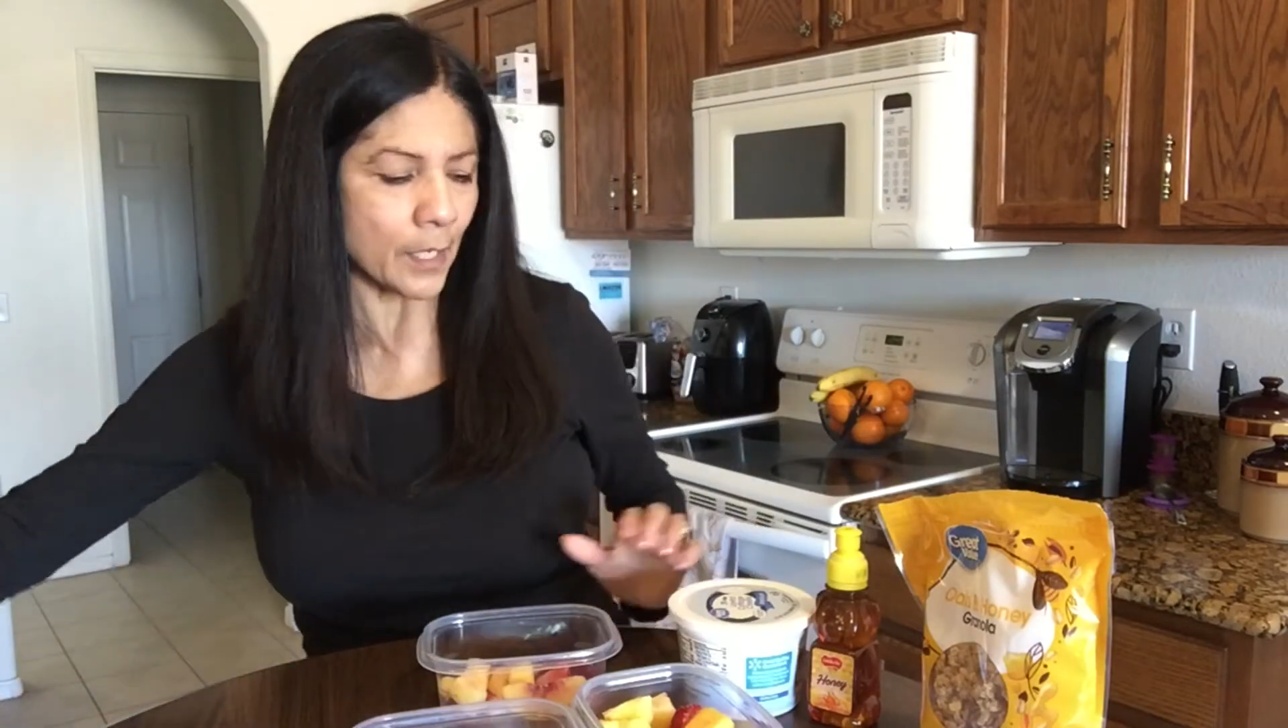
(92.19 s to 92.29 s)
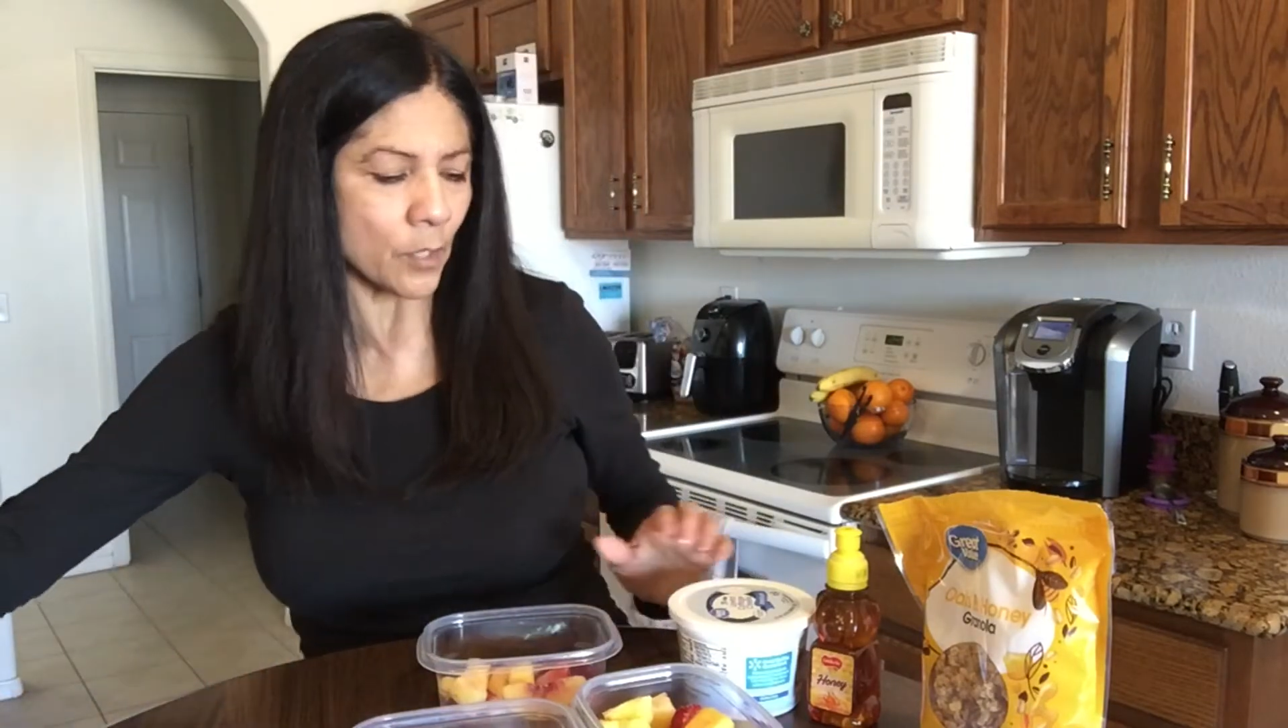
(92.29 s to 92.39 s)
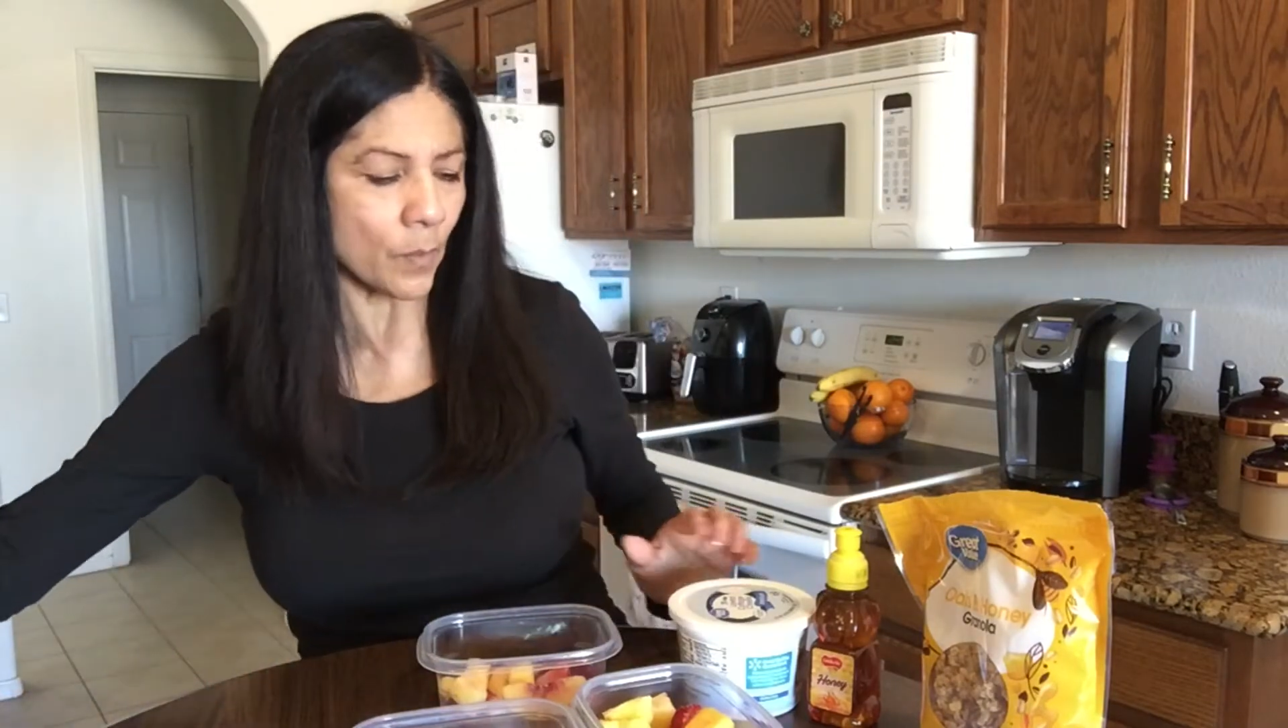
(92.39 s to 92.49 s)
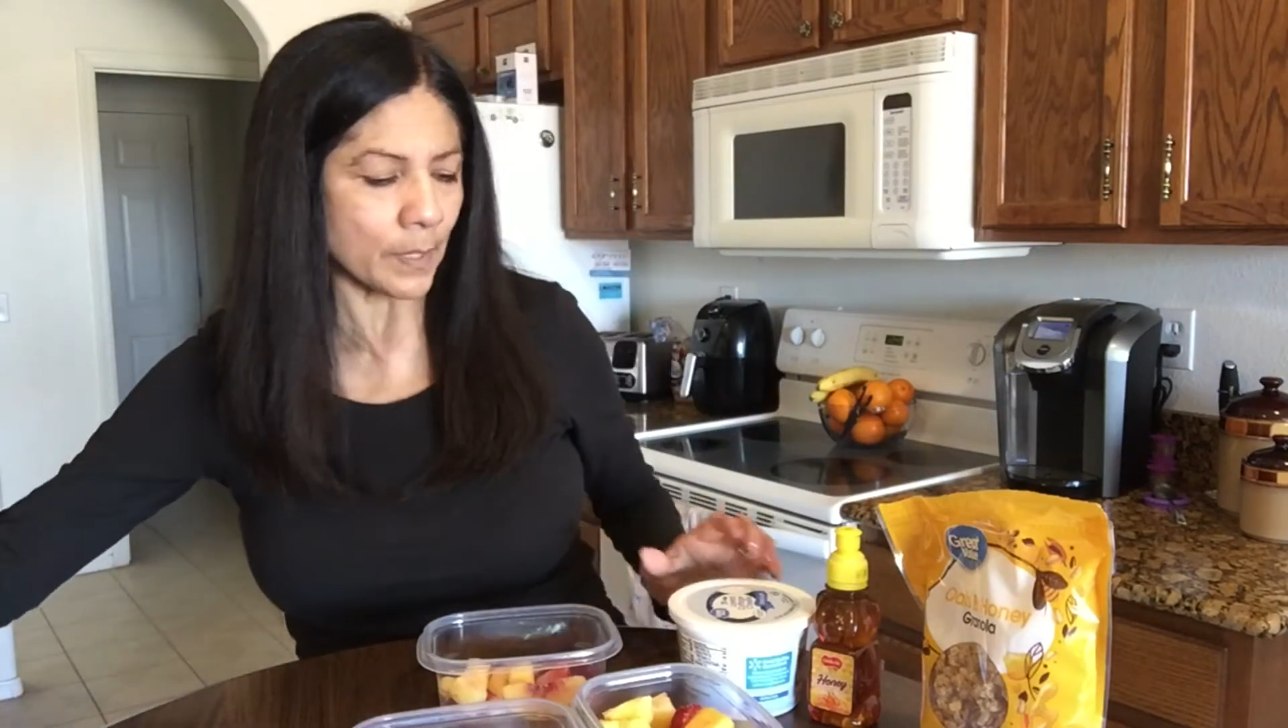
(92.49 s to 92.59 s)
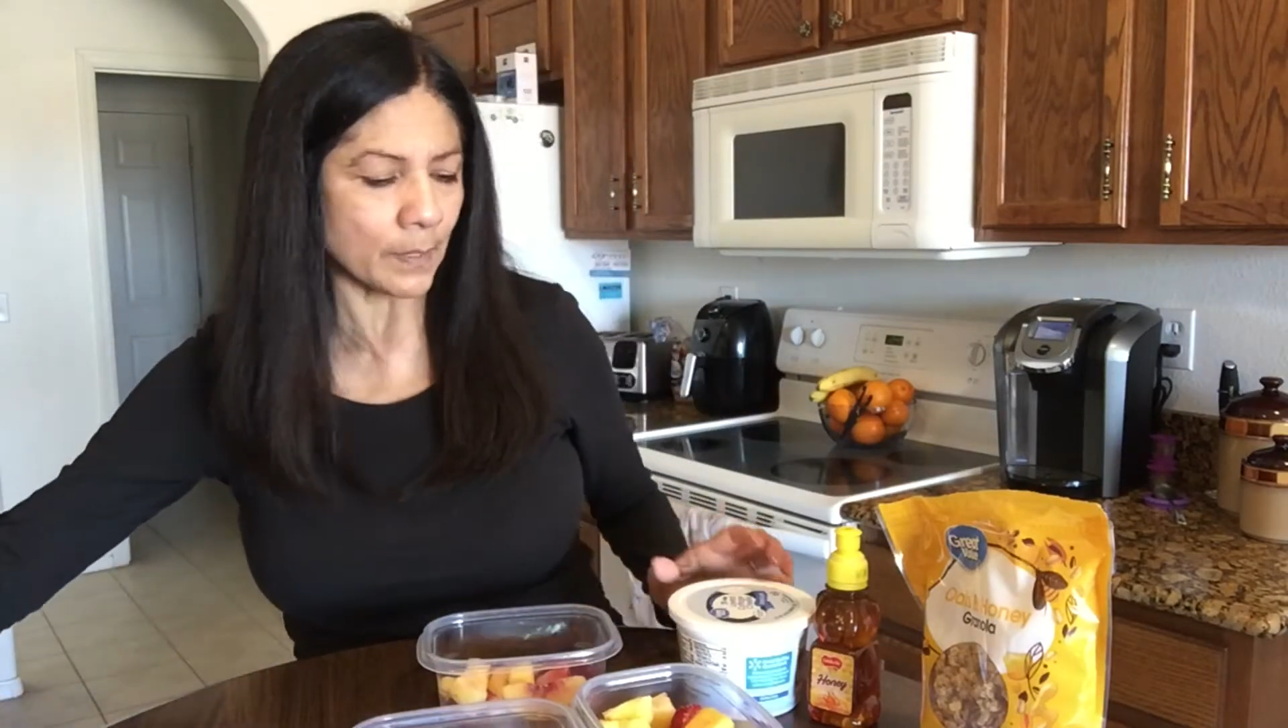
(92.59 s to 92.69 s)

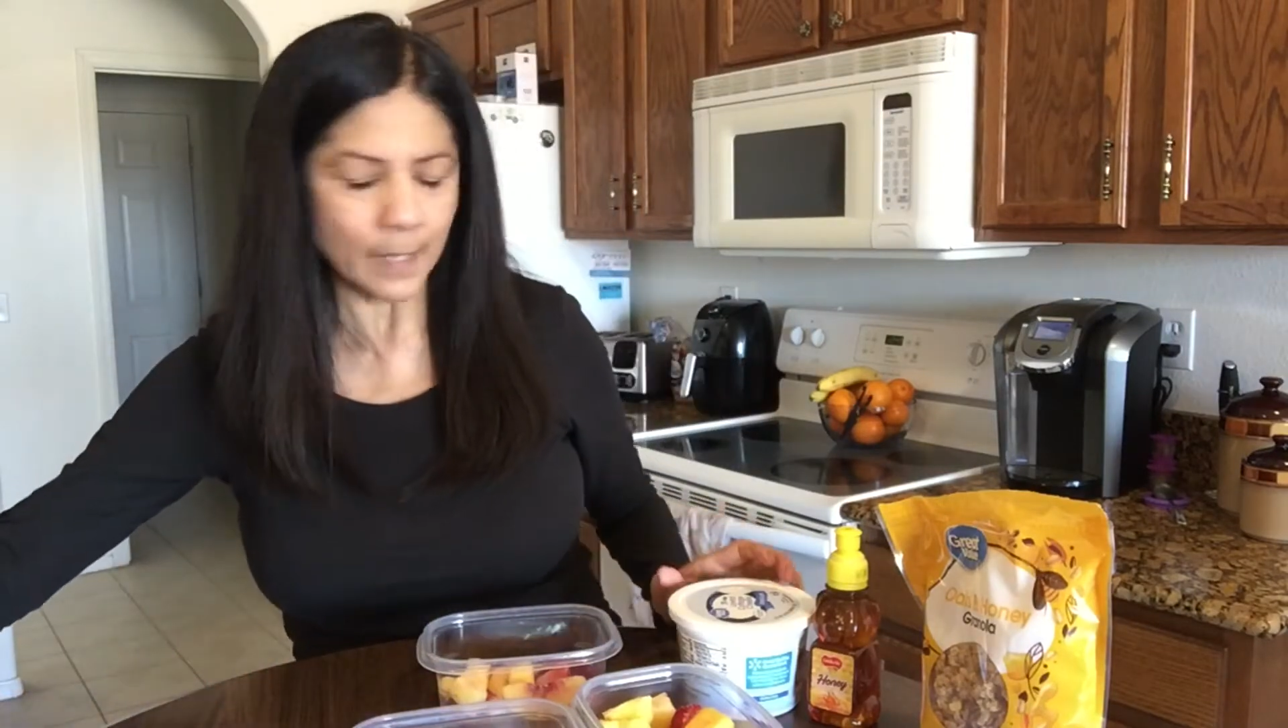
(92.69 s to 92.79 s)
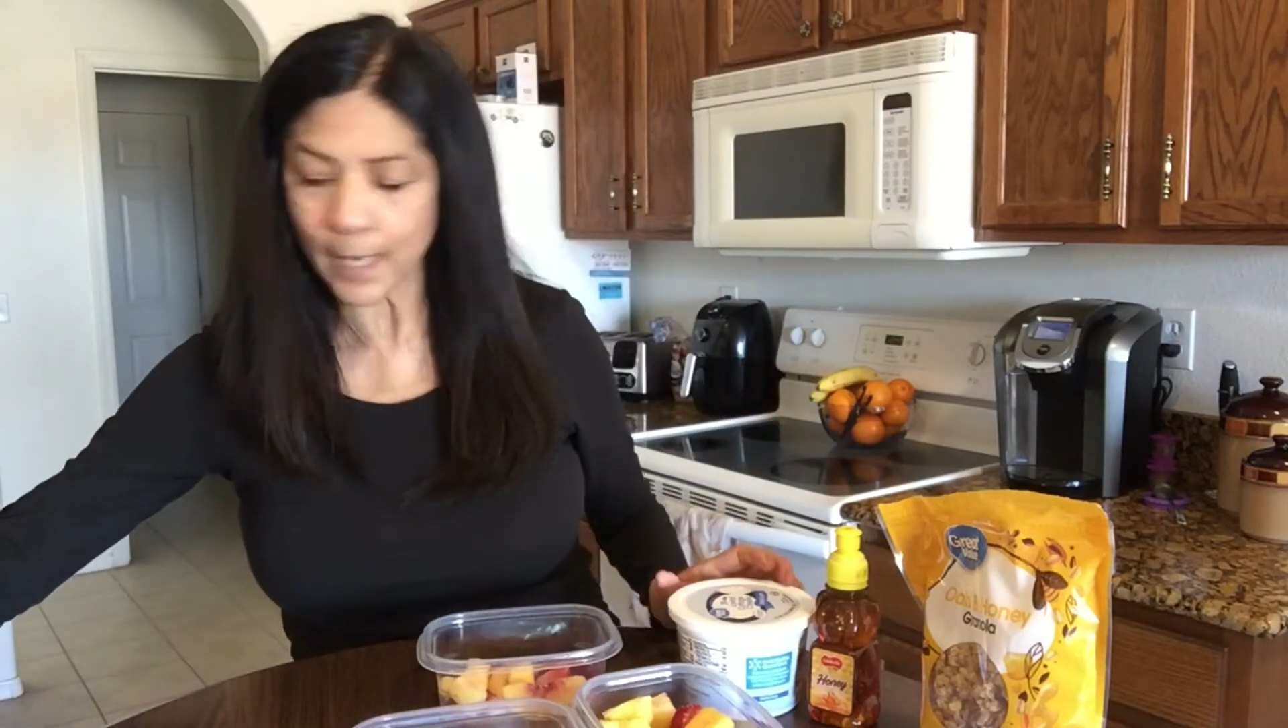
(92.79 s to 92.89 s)
and you want to